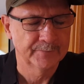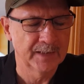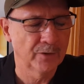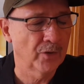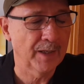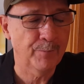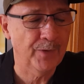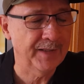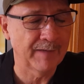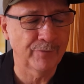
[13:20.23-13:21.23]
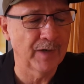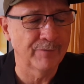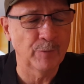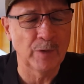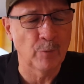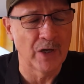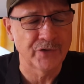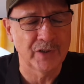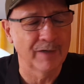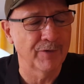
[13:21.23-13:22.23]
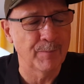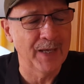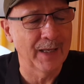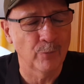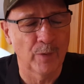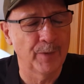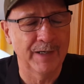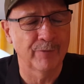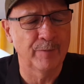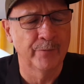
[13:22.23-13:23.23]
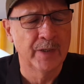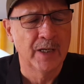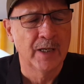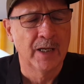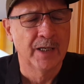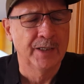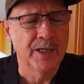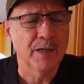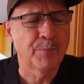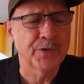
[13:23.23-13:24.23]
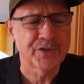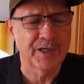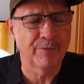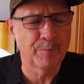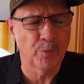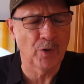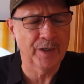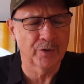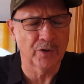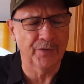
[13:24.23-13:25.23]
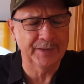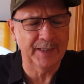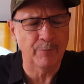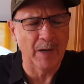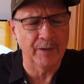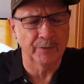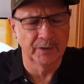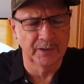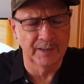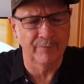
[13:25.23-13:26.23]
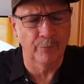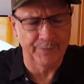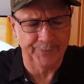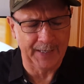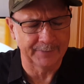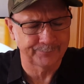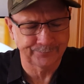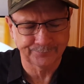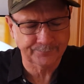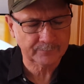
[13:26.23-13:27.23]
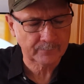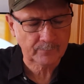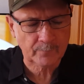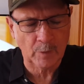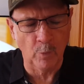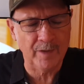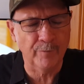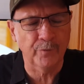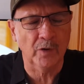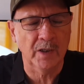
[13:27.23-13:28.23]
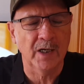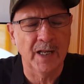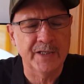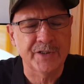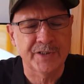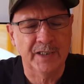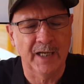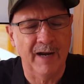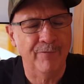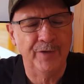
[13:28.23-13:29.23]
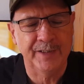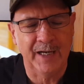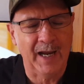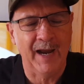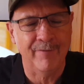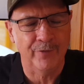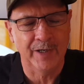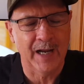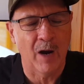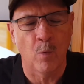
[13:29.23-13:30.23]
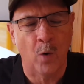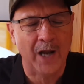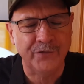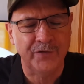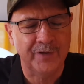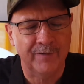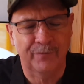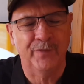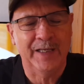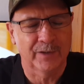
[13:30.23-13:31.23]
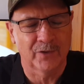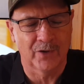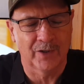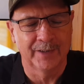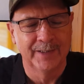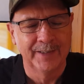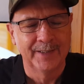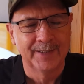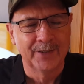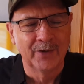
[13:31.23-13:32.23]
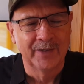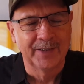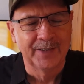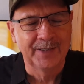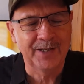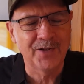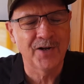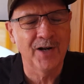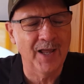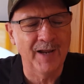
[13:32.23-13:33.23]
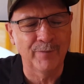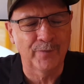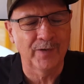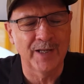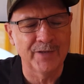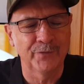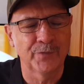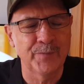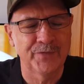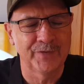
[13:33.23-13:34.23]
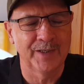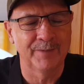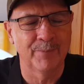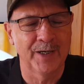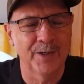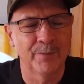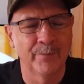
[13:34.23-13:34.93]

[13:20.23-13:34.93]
And Lord, I pray that for everyone watching, every man, woman, every young person, every boy, girl, that they might live with that wonderful cleansing every day, every hour, washing their feet, Lord, getting their life cleansed from sin by